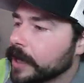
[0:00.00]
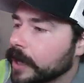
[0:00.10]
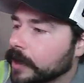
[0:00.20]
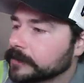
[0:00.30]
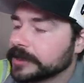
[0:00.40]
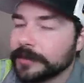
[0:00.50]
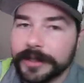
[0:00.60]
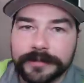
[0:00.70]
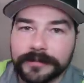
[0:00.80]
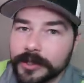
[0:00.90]
Um, some
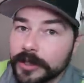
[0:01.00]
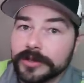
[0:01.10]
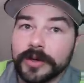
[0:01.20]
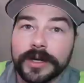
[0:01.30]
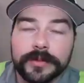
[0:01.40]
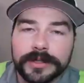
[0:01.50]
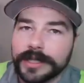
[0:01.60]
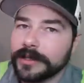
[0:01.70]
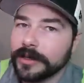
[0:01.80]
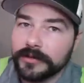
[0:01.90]
at close to
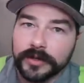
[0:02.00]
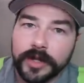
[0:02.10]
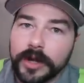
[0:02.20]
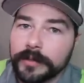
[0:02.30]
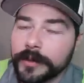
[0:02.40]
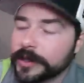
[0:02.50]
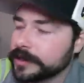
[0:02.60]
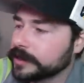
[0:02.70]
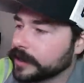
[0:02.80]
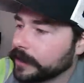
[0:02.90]
100% load for long periods
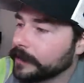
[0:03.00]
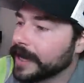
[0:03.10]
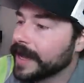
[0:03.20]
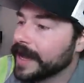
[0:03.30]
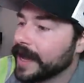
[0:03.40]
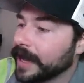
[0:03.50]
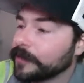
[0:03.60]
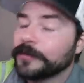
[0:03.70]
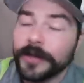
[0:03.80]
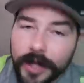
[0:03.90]
of time
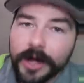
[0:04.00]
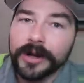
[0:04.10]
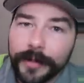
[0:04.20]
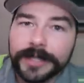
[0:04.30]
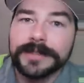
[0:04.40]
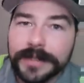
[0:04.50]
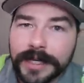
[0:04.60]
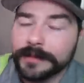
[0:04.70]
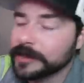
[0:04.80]
and for long amounts of time.